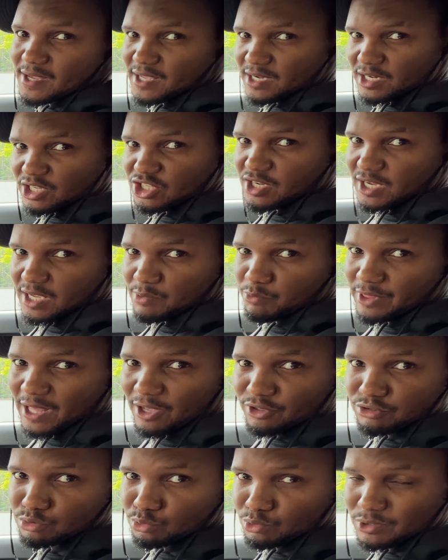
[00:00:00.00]
in each gear
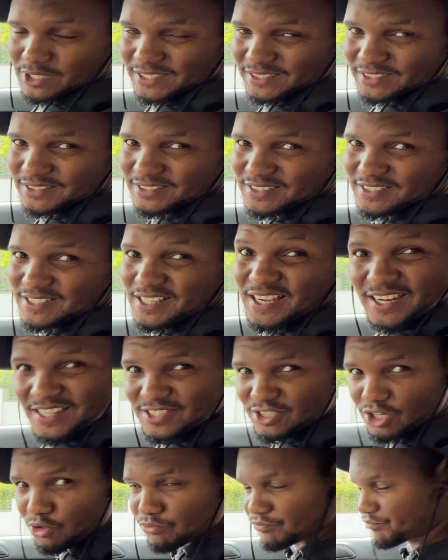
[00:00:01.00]
without stalling.
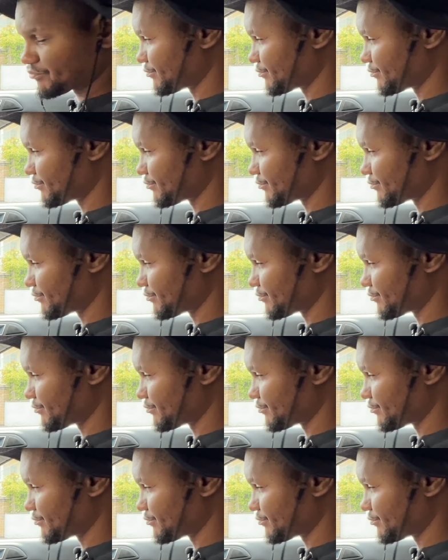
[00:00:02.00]
Let's go.